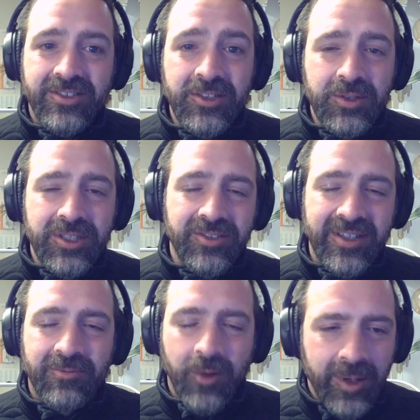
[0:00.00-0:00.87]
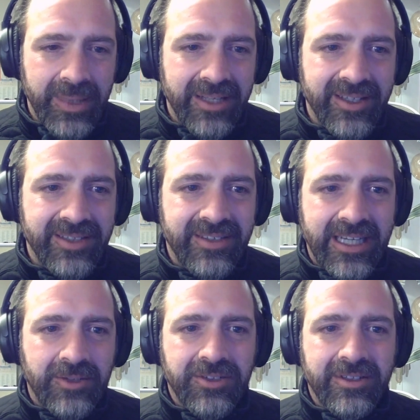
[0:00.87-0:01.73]
you just informed me of this and
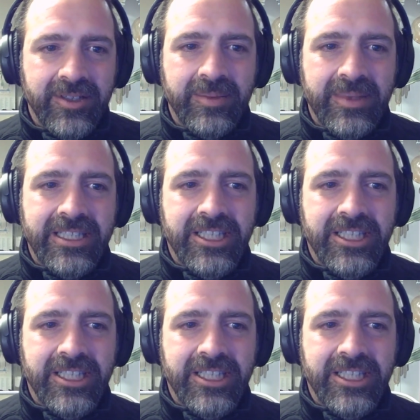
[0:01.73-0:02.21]
I was a little bit